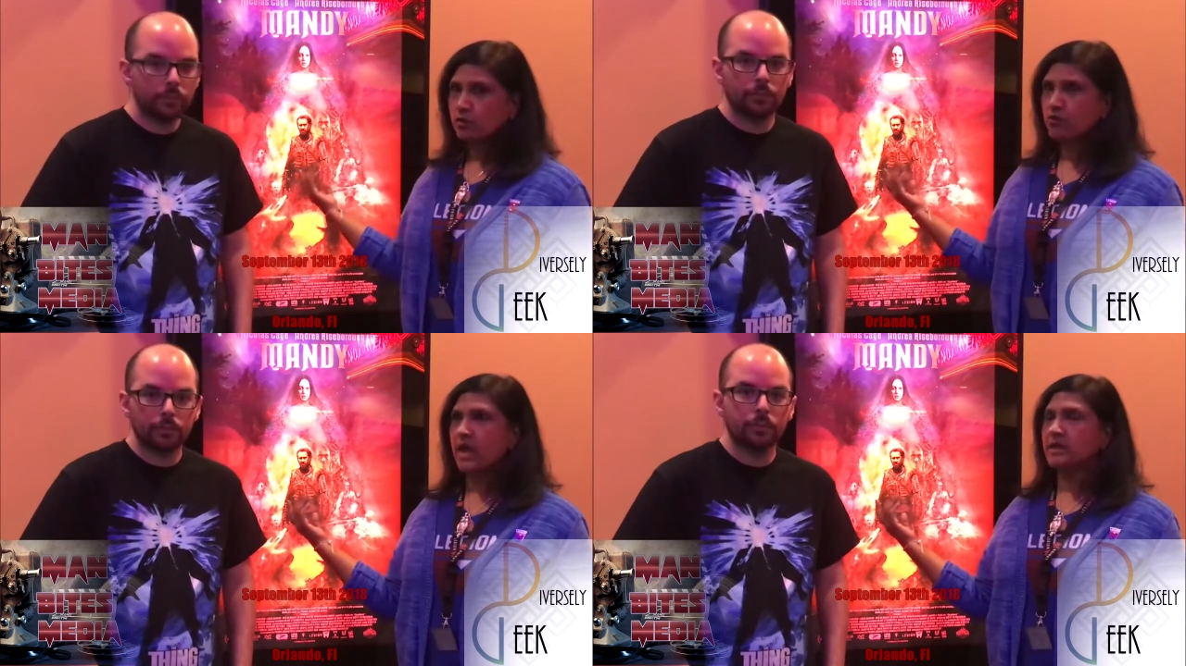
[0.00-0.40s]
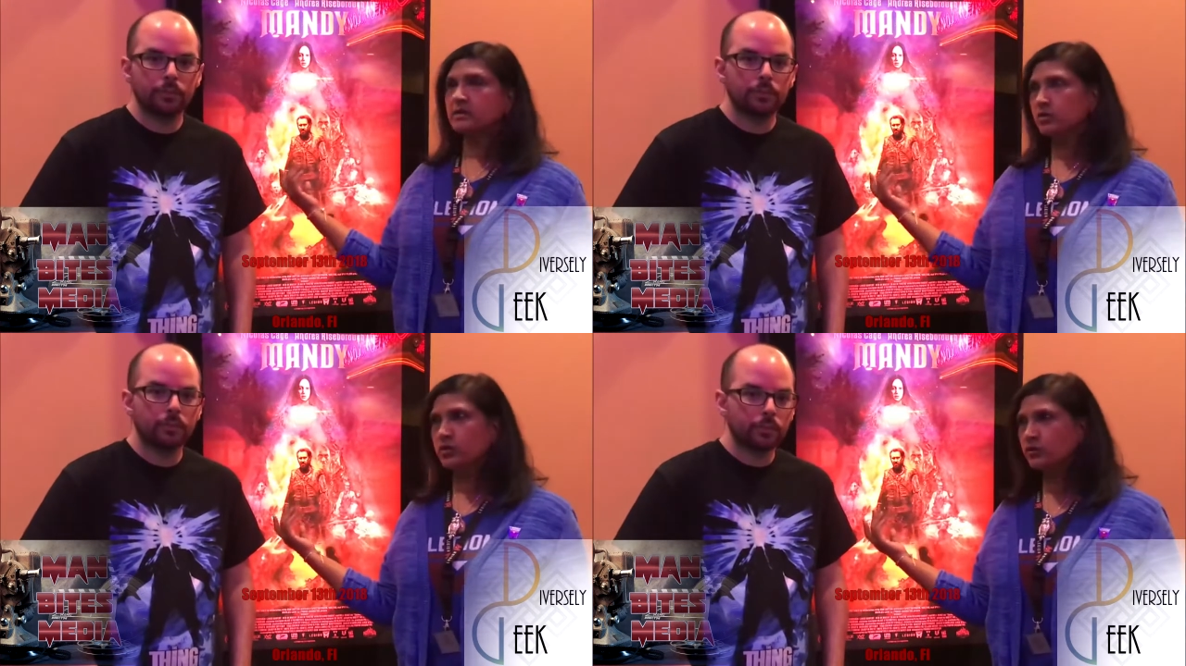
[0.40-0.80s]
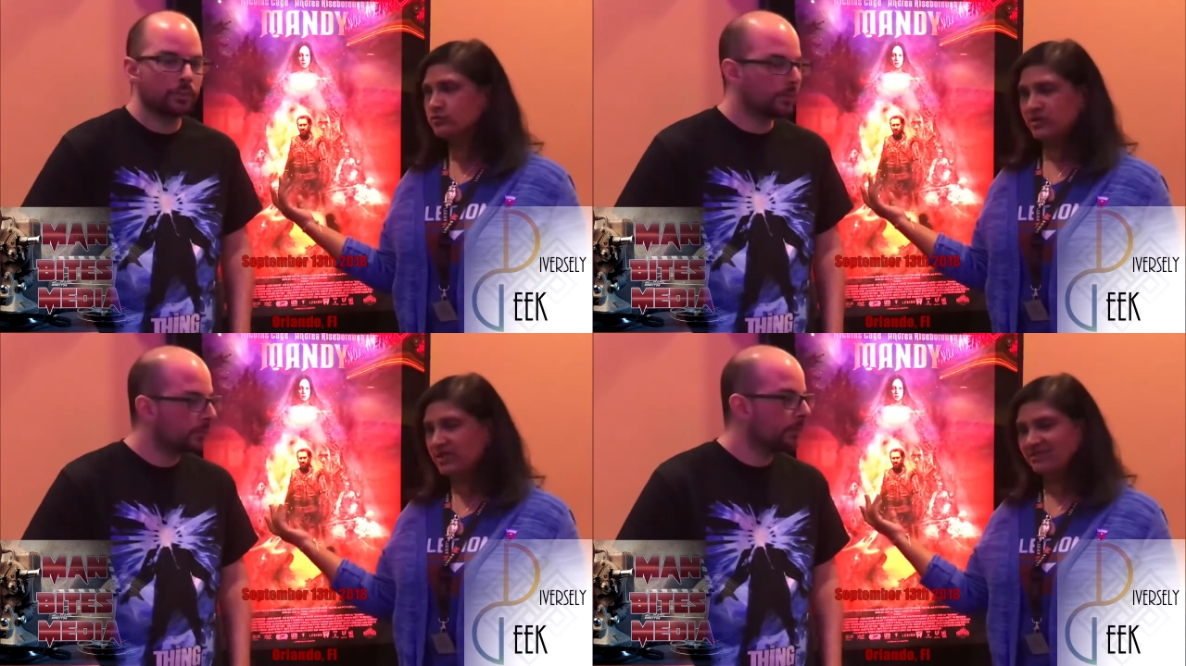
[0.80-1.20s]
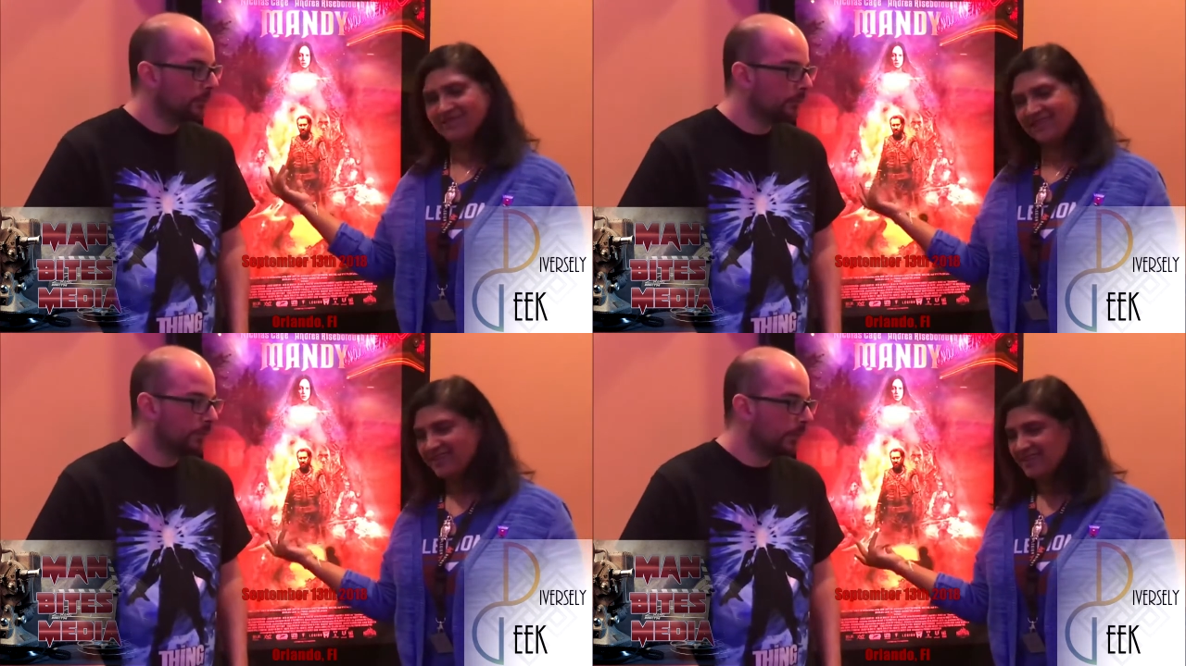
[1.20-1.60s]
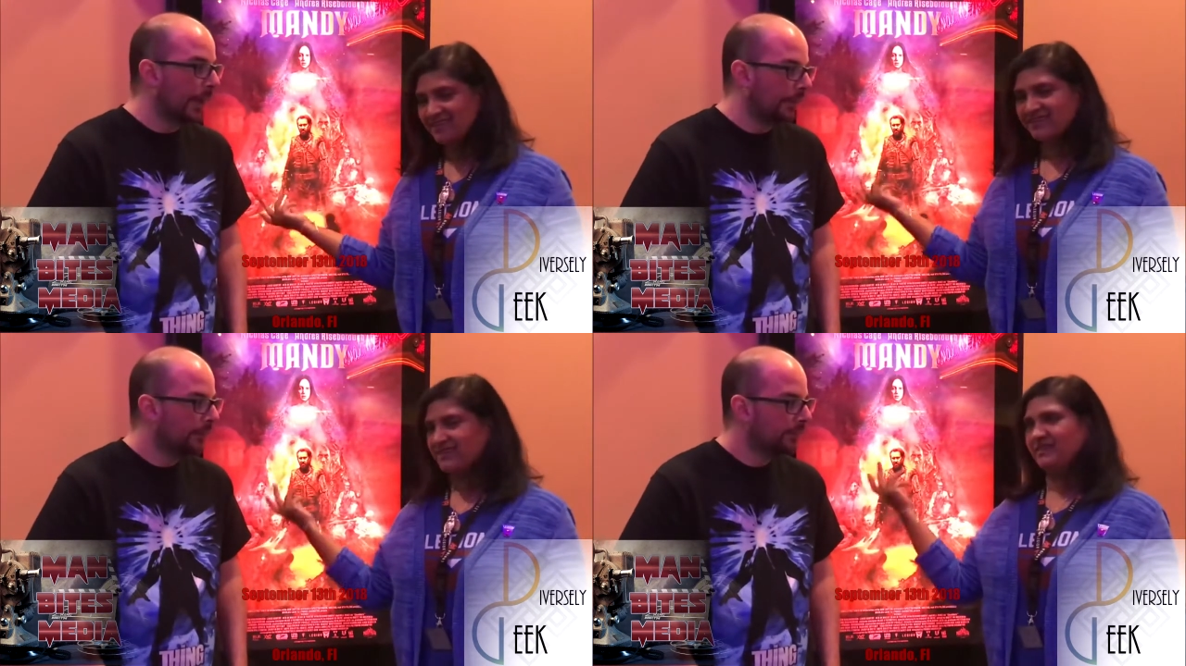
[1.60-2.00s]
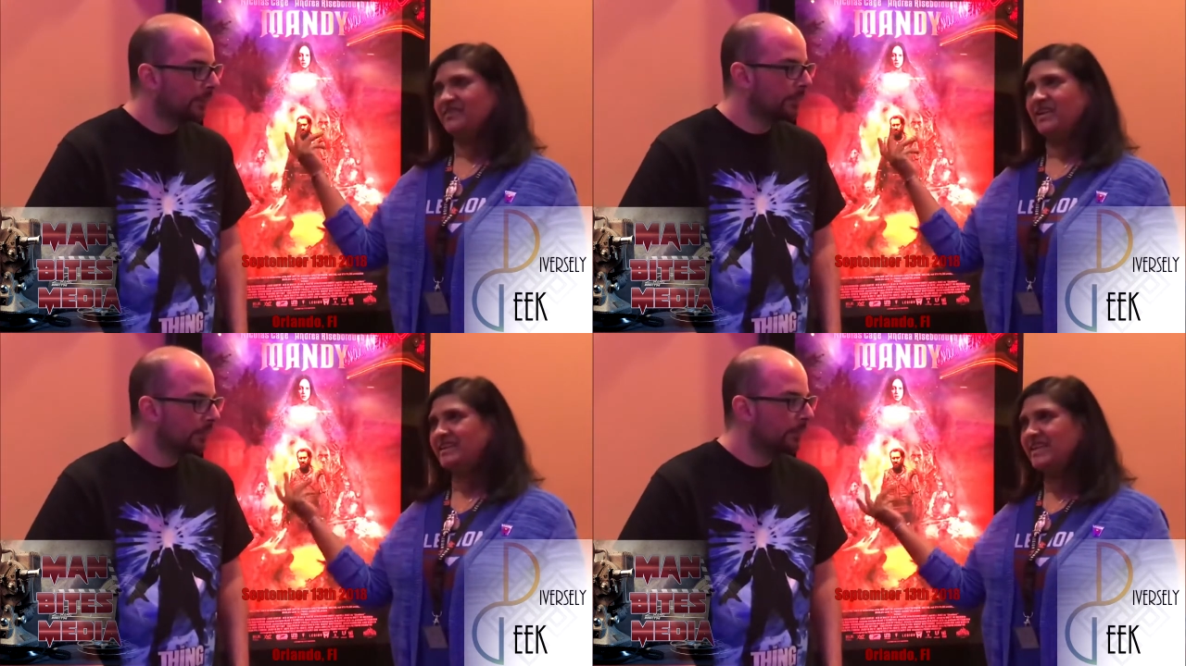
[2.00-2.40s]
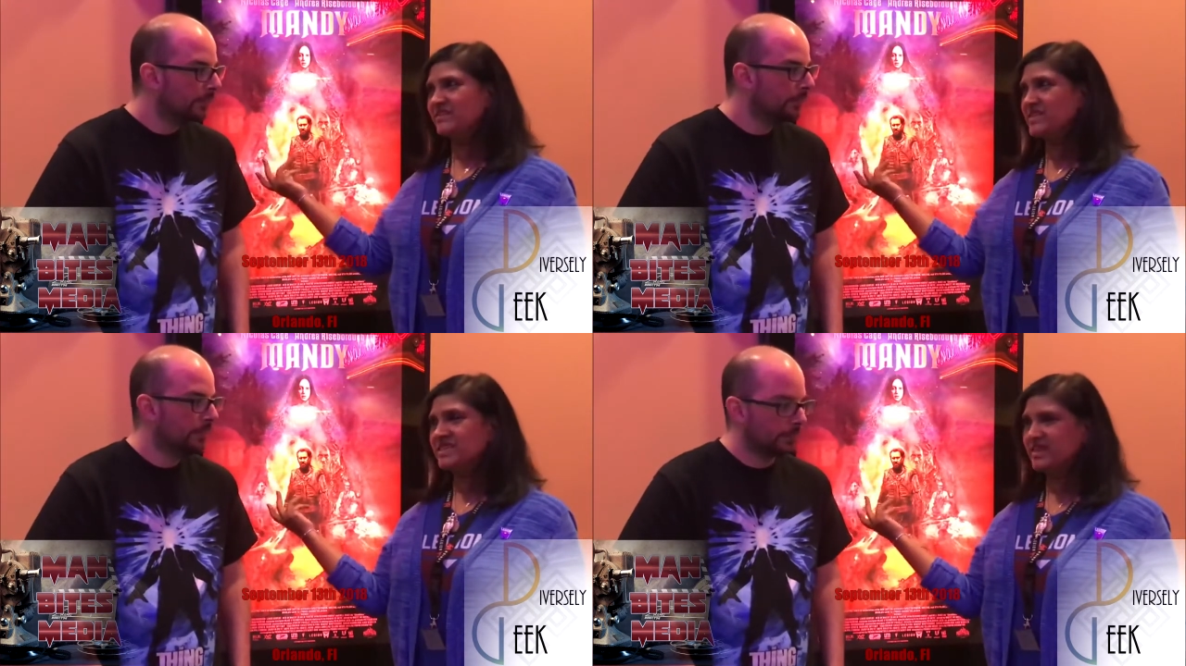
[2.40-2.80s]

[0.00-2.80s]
Speaker 1: Red, Yeah. I mean, even